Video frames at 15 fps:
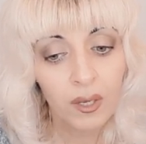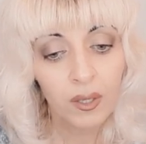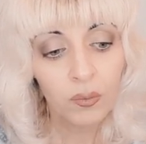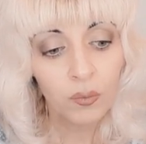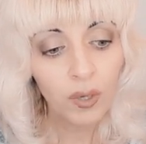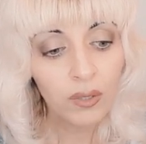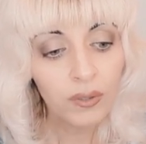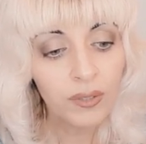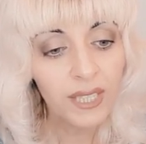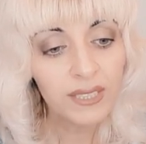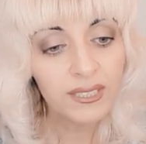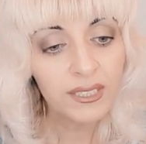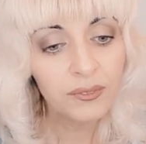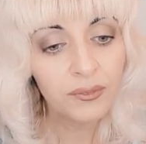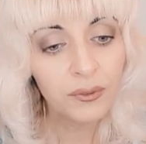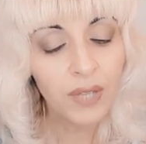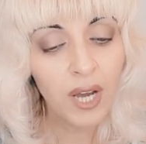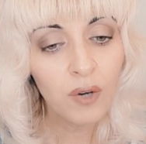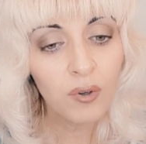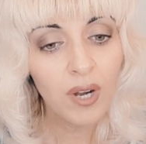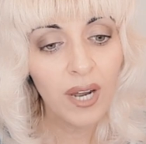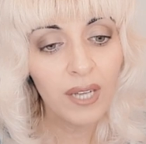Well, that's it for
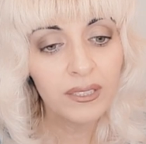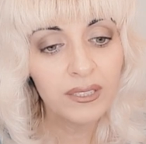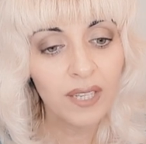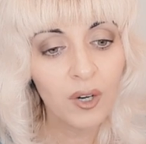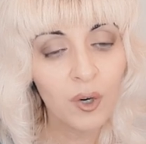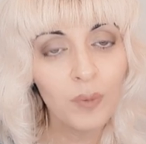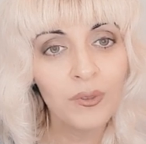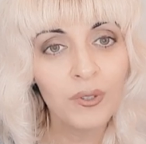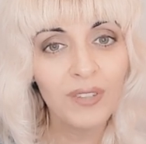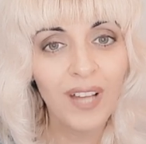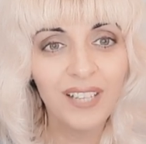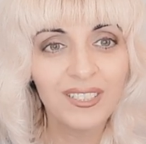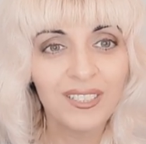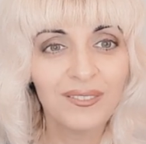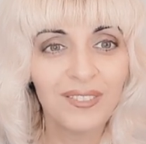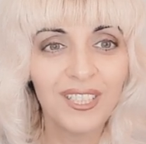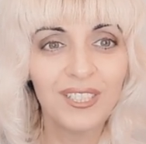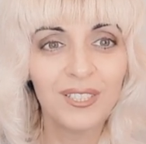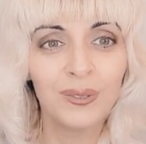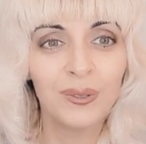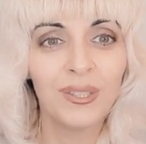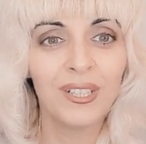now, guys. I hope you liked the
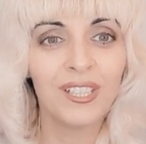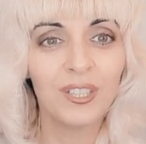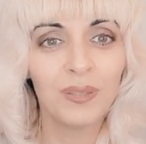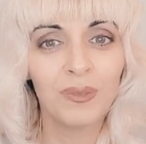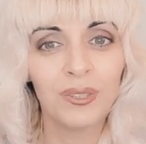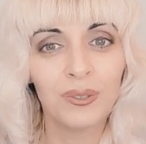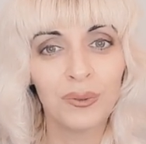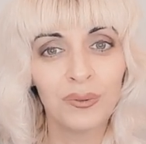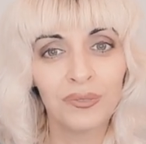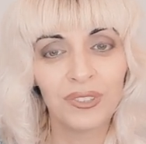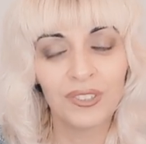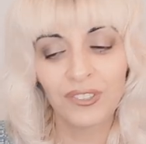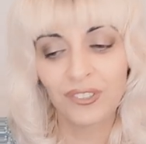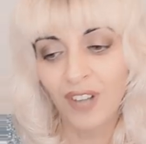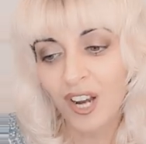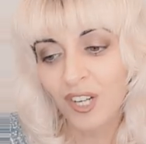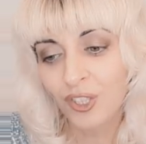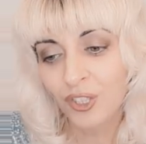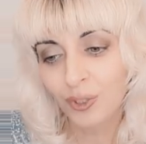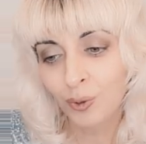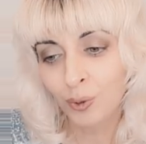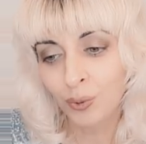video, a little bit of
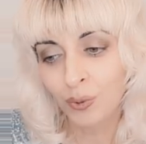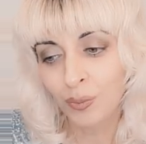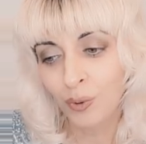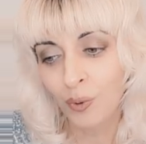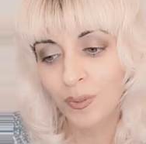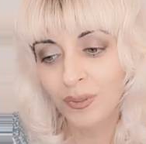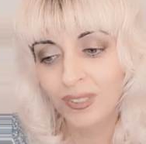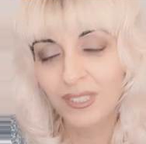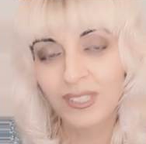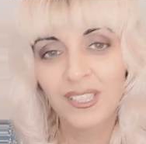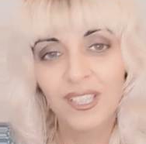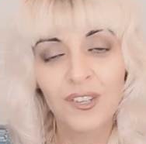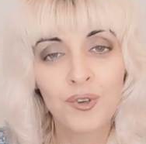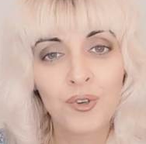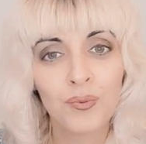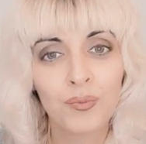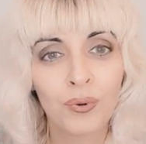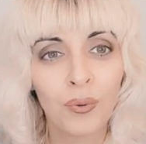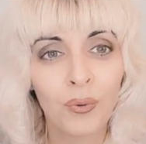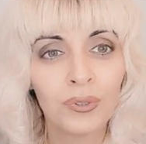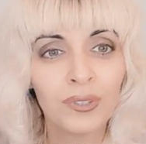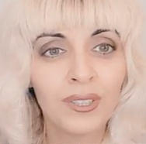introduction to the properties here in
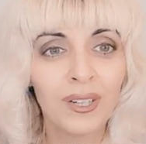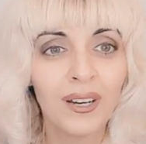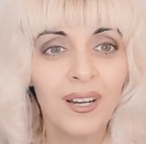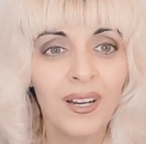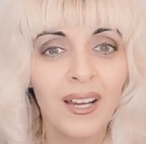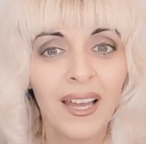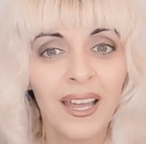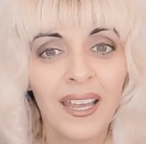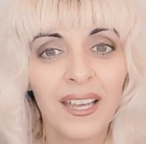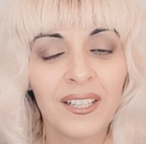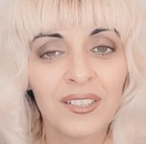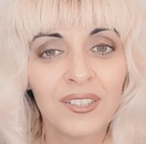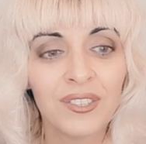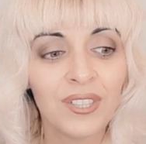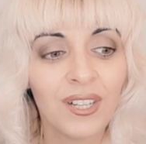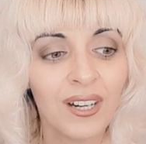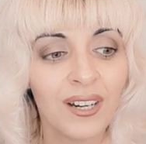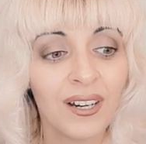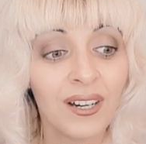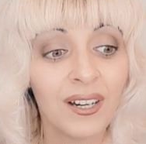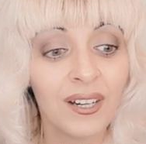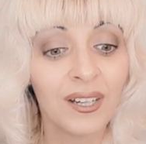Gibraltar. And
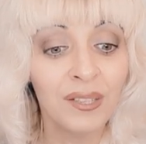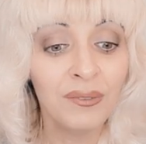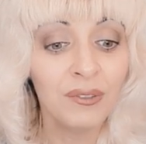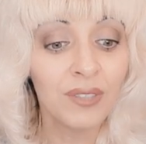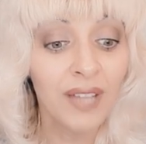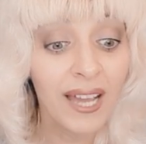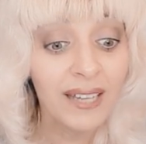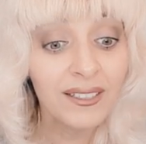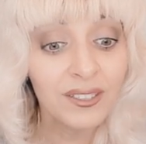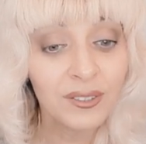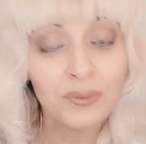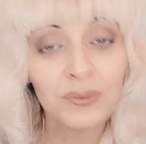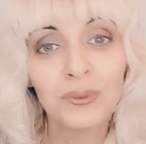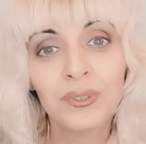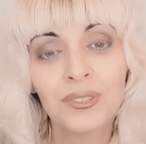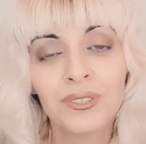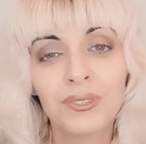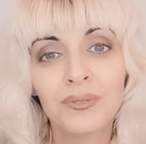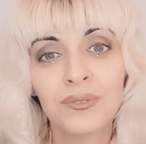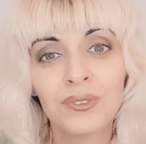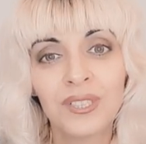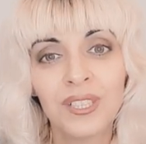if you like it, of course,
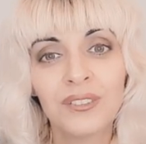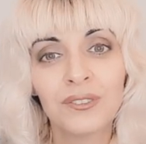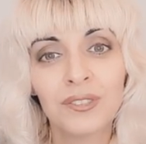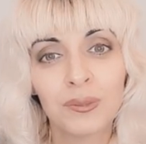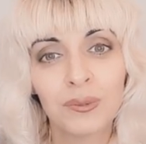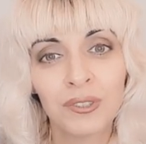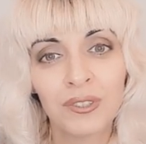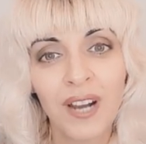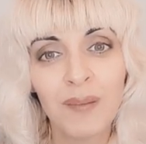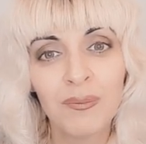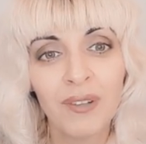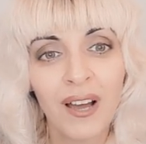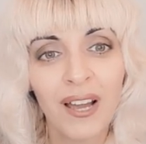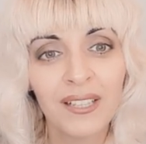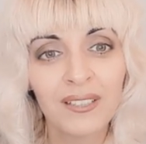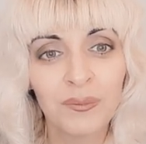don't forget to subscribe, like.